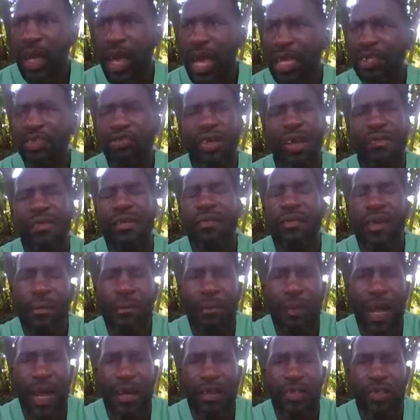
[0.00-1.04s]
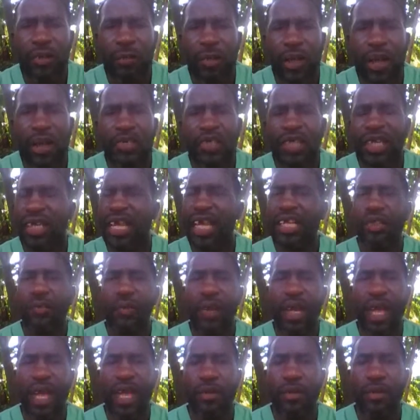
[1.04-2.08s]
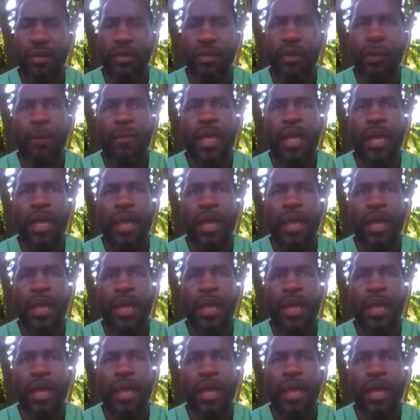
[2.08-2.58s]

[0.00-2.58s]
I travel from parish to parish, and that's what I do.